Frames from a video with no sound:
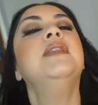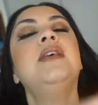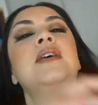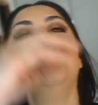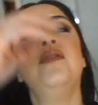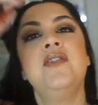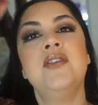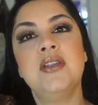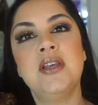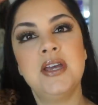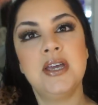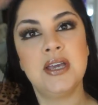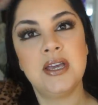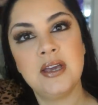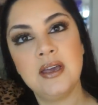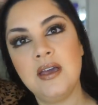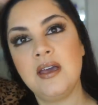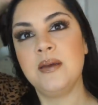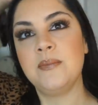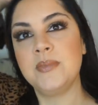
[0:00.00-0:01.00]
I feel
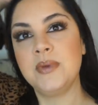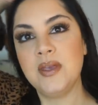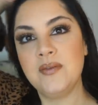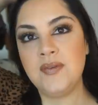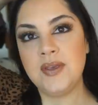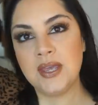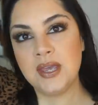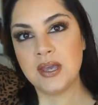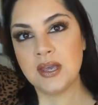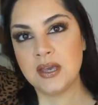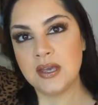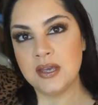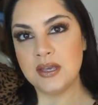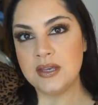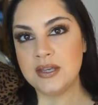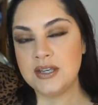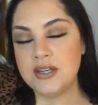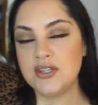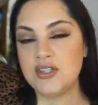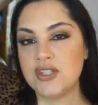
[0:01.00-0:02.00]
like I'm giving
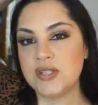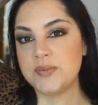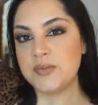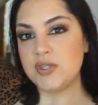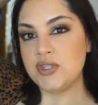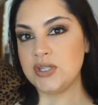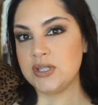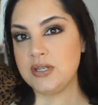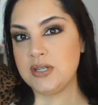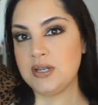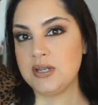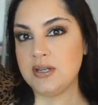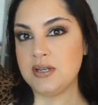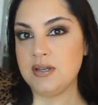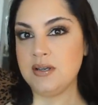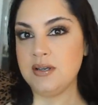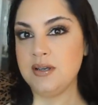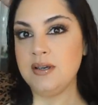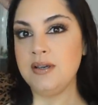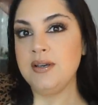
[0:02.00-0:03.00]
Egyptian,
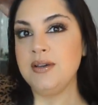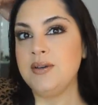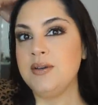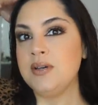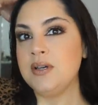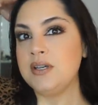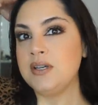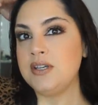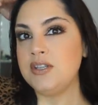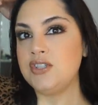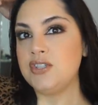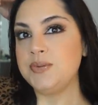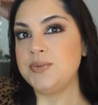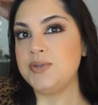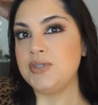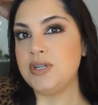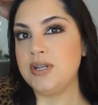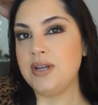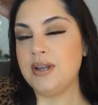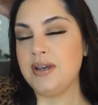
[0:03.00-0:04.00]

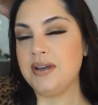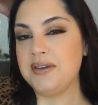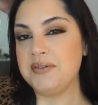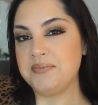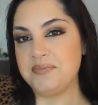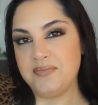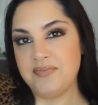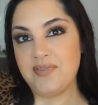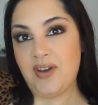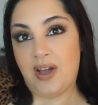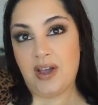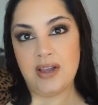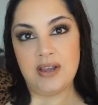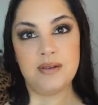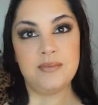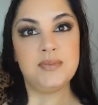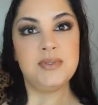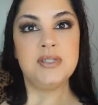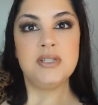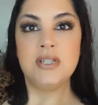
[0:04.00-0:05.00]
Egyptian um,
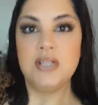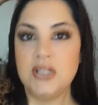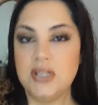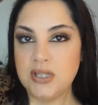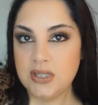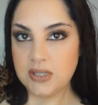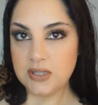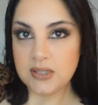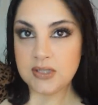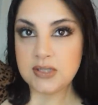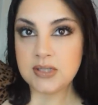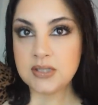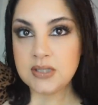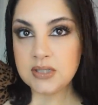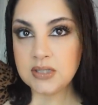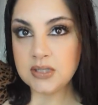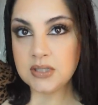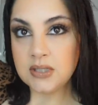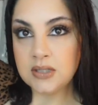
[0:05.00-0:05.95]
vibes looks.